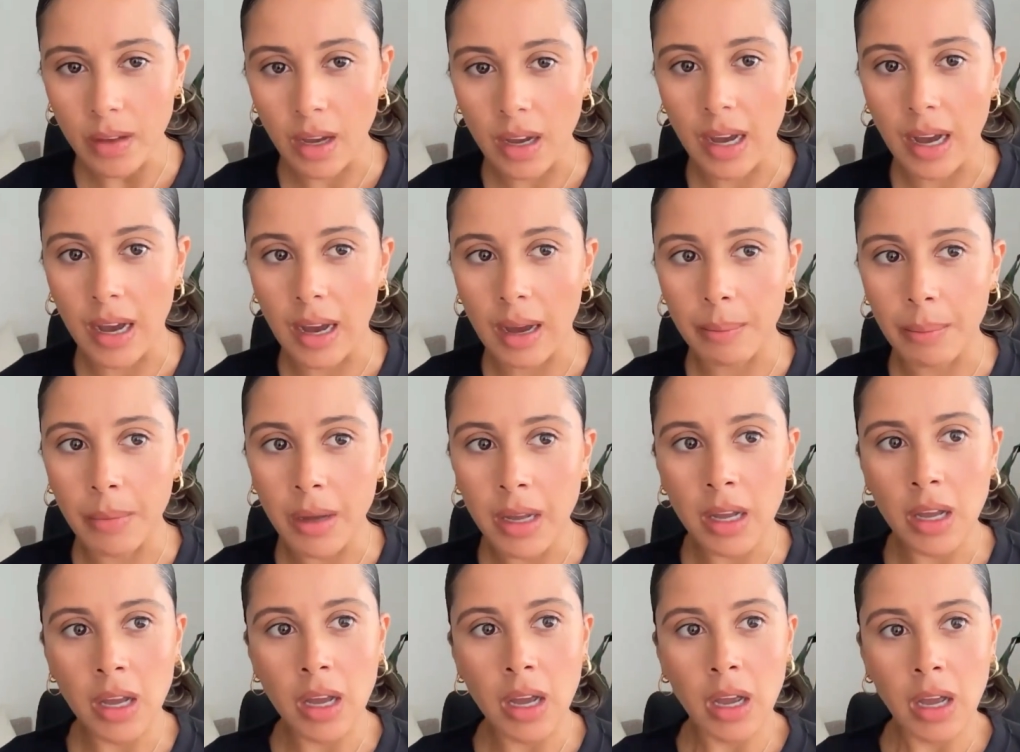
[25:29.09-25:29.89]

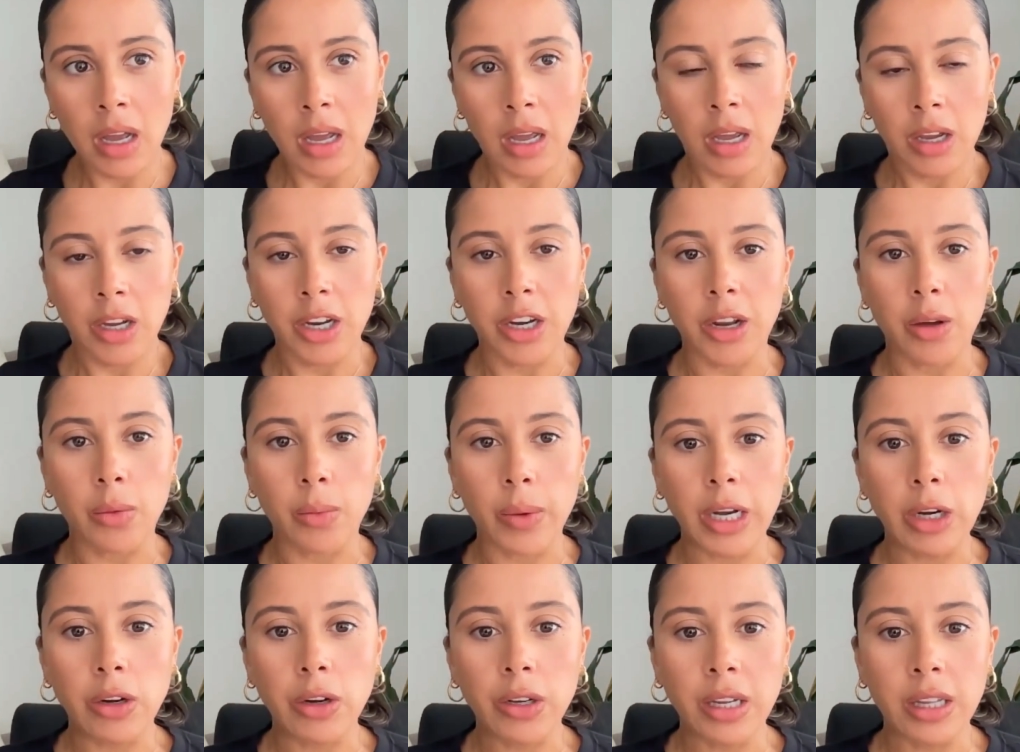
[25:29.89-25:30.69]

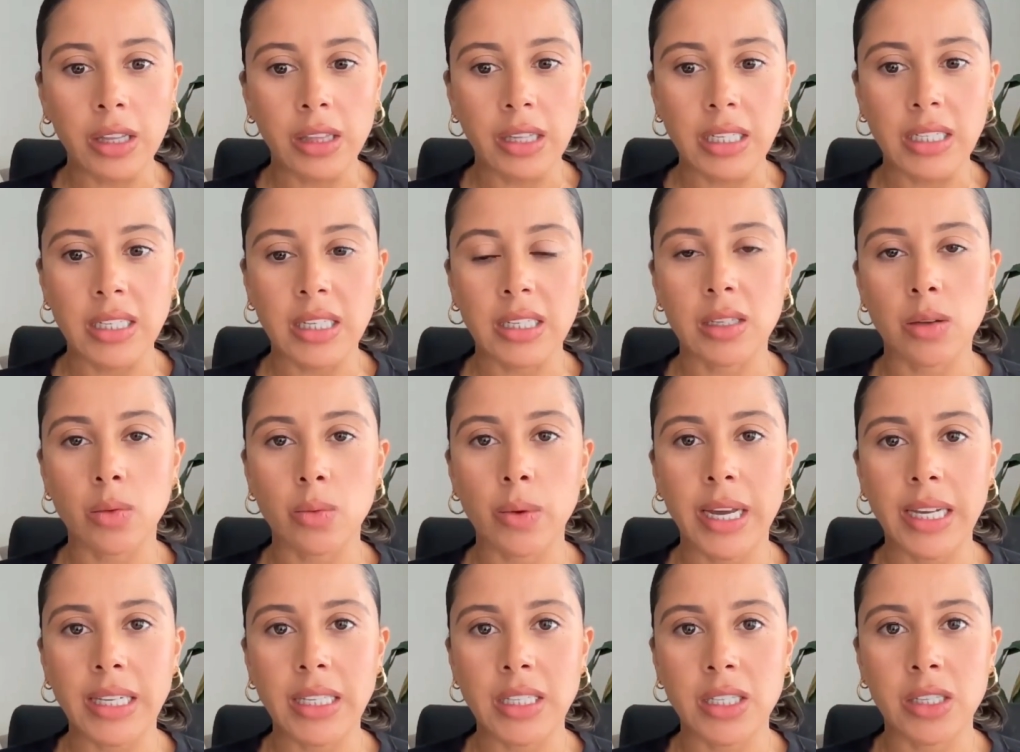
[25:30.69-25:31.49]
We look at this as a
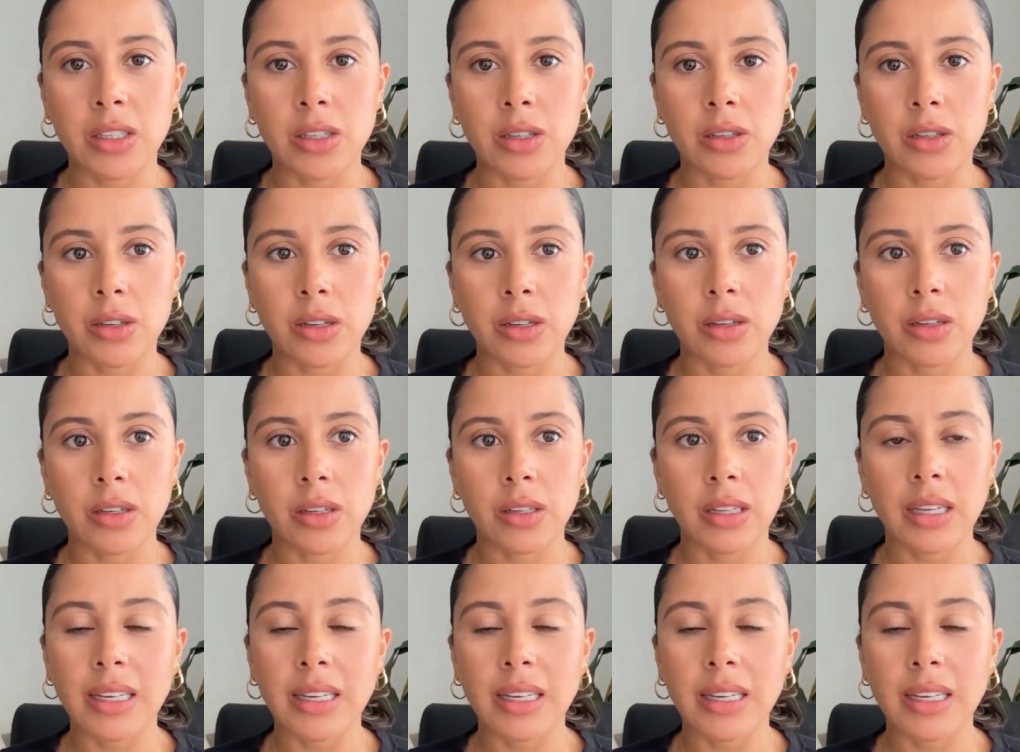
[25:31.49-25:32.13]
way to,